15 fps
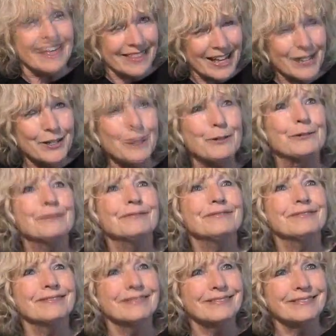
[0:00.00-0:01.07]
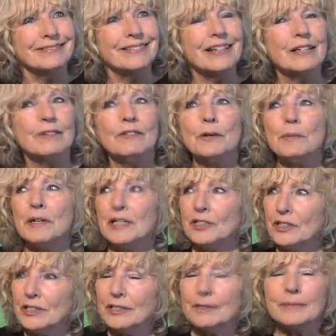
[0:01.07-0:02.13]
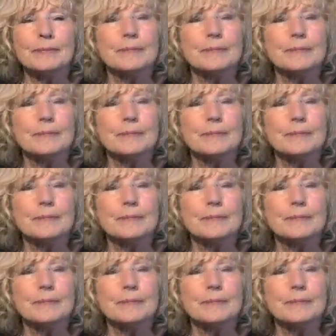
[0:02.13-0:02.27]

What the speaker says: Thank you. Thank you very much.